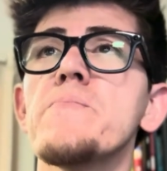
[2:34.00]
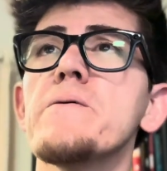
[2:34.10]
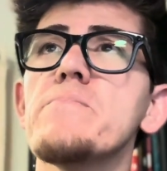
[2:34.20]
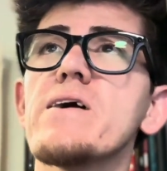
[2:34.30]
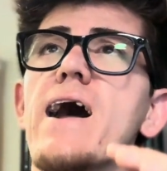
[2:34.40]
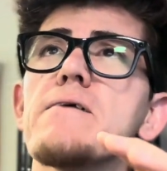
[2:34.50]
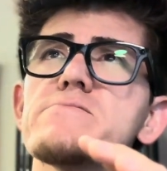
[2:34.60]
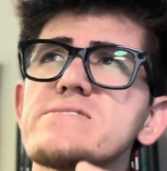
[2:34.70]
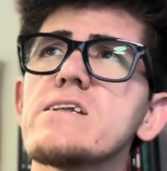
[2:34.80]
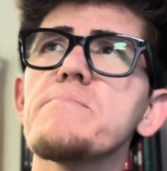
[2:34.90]
But I've
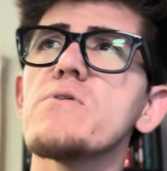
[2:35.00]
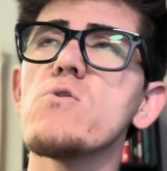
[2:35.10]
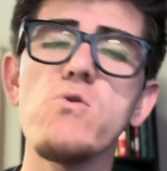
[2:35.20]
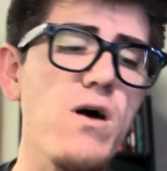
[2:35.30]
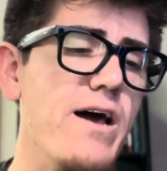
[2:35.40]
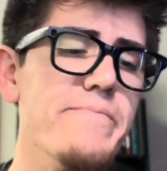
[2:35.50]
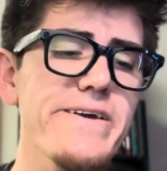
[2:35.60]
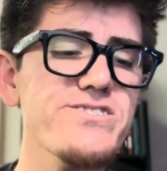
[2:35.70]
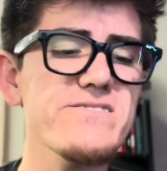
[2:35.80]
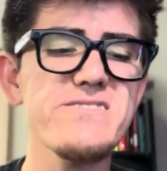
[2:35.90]
set up a whole
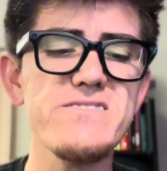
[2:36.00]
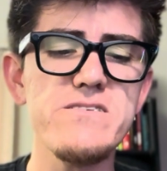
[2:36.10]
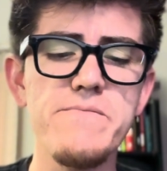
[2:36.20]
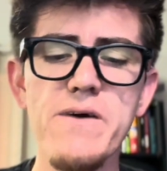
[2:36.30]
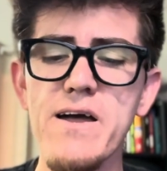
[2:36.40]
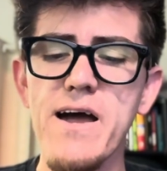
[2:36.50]
automation system.